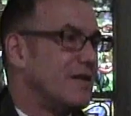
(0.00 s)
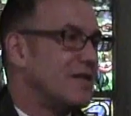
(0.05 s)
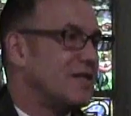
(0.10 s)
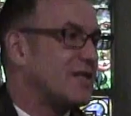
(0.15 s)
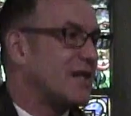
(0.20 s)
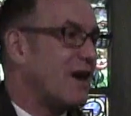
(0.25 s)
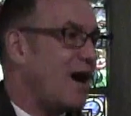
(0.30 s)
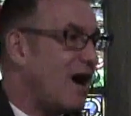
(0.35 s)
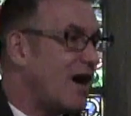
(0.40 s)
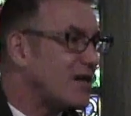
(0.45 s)

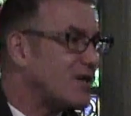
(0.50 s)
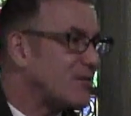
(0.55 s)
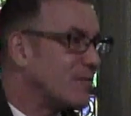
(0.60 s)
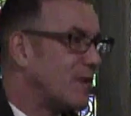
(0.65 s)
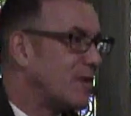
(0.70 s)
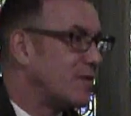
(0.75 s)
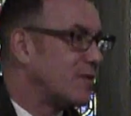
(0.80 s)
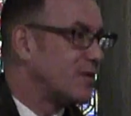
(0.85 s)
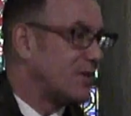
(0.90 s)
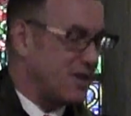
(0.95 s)
This
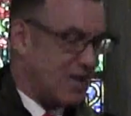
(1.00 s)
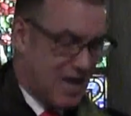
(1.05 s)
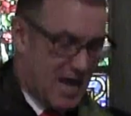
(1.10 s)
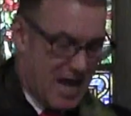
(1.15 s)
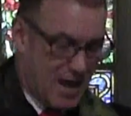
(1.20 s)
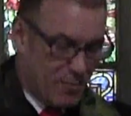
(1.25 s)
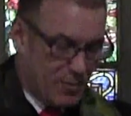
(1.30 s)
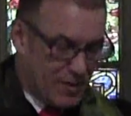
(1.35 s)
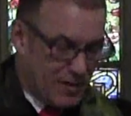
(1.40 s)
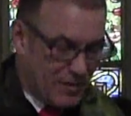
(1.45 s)

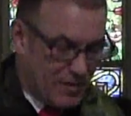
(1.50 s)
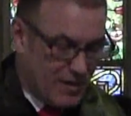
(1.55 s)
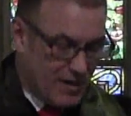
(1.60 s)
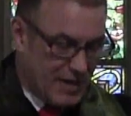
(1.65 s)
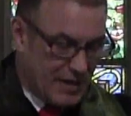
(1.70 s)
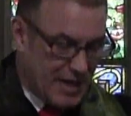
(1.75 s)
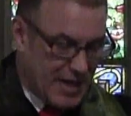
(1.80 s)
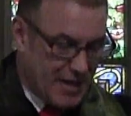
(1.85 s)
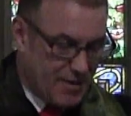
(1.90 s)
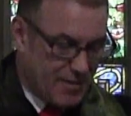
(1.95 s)
cosmos, I would
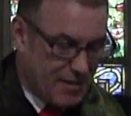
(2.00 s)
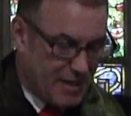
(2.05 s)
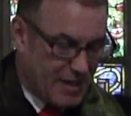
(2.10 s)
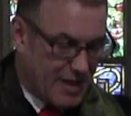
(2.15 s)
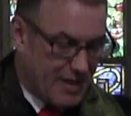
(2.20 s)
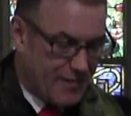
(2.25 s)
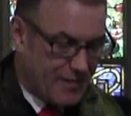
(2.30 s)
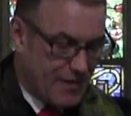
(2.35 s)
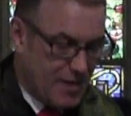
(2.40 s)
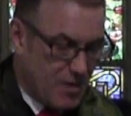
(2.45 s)
learn later
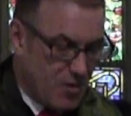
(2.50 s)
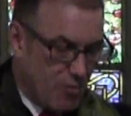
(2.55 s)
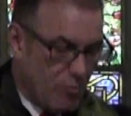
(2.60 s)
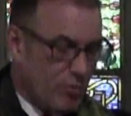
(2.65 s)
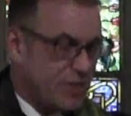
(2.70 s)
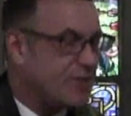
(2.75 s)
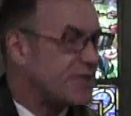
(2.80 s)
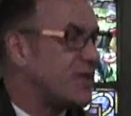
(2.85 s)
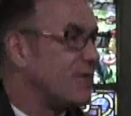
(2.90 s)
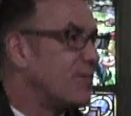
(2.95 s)
in
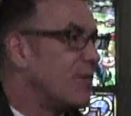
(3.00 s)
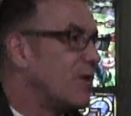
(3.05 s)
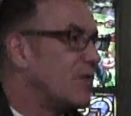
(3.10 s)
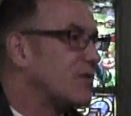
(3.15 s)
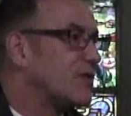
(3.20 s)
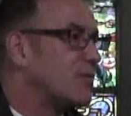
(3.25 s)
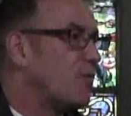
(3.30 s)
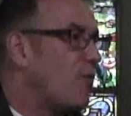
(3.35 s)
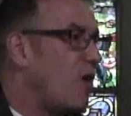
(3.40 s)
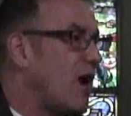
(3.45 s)
life, was the
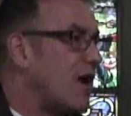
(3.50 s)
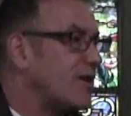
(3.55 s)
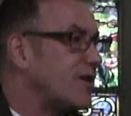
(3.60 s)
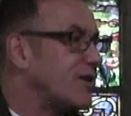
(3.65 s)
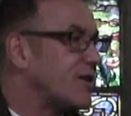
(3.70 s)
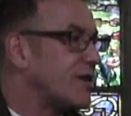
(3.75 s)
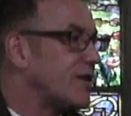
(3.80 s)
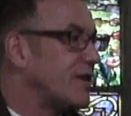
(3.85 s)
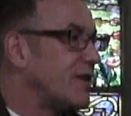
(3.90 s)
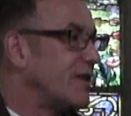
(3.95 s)
most
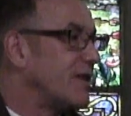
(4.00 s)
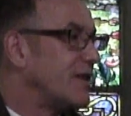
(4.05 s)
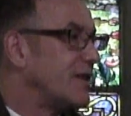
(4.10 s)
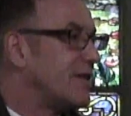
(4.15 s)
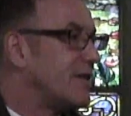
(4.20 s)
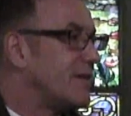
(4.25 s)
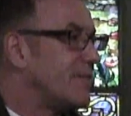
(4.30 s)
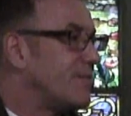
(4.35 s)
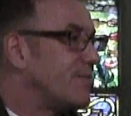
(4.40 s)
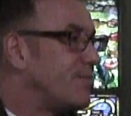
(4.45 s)
watched
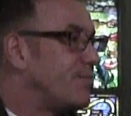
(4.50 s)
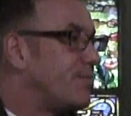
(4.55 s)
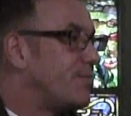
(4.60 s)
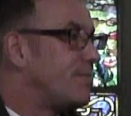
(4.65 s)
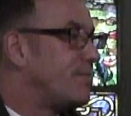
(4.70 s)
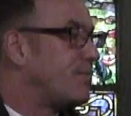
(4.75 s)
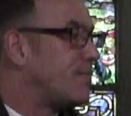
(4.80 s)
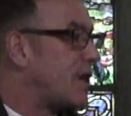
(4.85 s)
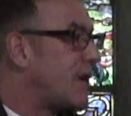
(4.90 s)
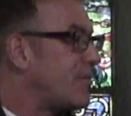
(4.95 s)

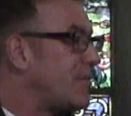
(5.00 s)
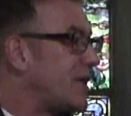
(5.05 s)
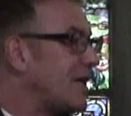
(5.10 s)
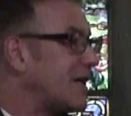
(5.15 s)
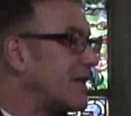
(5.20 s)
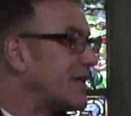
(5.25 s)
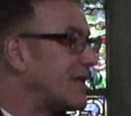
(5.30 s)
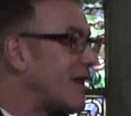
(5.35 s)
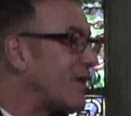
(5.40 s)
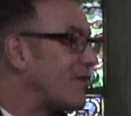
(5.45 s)

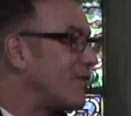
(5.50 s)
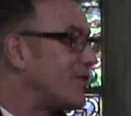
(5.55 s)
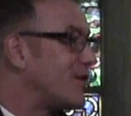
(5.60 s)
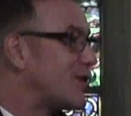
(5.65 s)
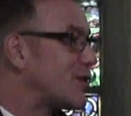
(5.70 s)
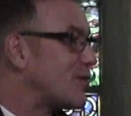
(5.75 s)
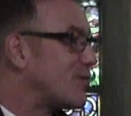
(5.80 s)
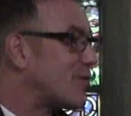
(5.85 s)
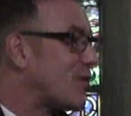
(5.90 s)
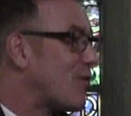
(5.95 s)
public
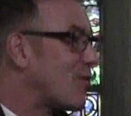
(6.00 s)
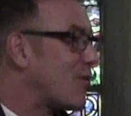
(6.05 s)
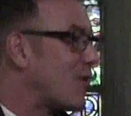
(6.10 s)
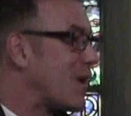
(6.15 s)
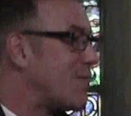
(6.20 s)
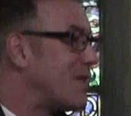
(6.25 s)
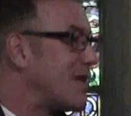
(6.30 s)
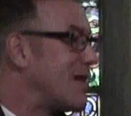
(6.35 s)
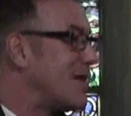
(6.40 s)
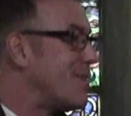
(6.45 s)
television
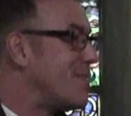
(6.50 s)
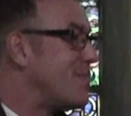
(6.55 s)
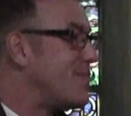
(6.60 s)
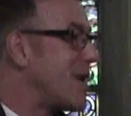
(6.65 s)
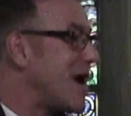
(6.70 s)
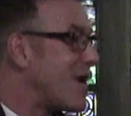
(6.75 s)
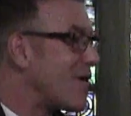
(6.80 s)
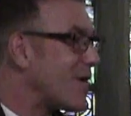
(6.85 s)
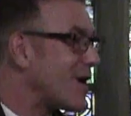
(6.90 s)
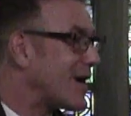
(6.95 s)
program in
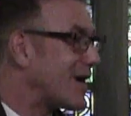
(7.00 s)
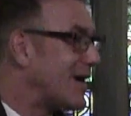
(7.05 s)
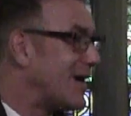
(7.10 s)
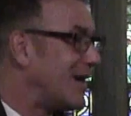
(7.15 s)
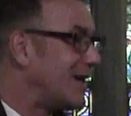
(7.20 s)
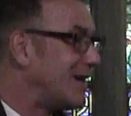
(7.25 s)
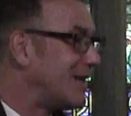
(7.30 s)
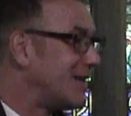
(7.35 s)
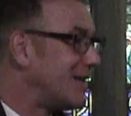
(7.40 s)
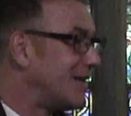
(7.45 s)

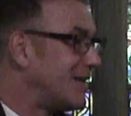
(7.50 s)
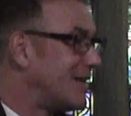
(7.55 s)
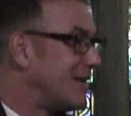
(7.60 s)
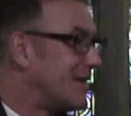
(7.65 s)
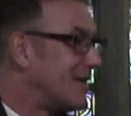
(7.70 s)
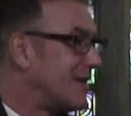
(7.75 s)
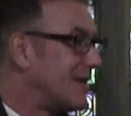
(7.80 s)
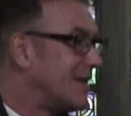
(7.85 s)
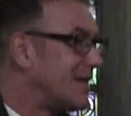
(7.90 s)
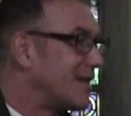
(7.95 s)
America
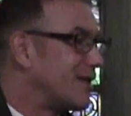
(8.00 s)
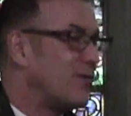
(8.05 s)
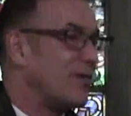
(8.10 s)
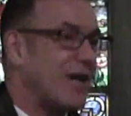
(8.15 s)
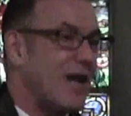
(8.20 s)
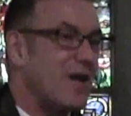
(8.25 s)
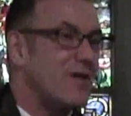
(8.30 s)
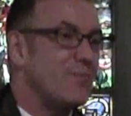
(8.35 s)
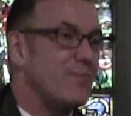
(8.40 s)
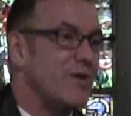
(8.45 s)
until
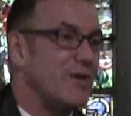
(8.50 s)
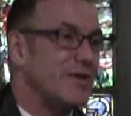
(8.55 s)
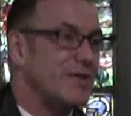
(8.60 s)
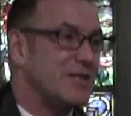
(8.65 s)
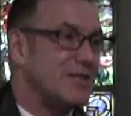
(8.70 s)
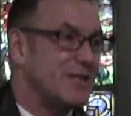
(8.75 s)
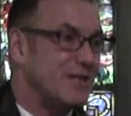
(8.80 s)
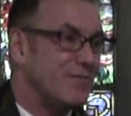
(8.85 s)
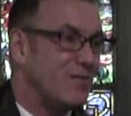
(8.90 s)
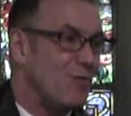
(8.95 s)
Ken
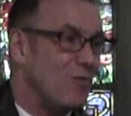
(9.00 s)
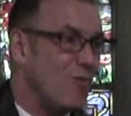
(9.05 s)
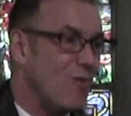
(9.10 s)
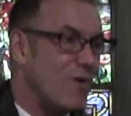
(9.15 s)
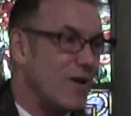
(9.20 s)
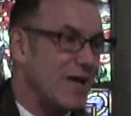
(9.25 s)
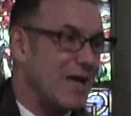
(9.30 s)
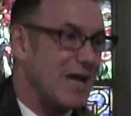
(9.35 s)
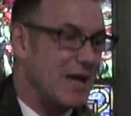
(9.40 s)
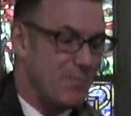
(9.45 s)
Burns' Civil
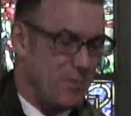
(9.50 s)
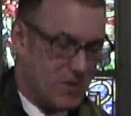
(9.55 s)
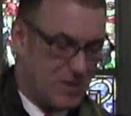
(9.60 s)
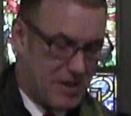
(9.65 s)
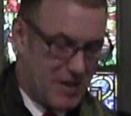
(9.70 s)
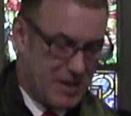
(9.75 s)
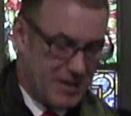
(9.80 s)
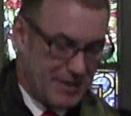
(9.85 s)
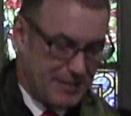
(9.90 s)
War came along.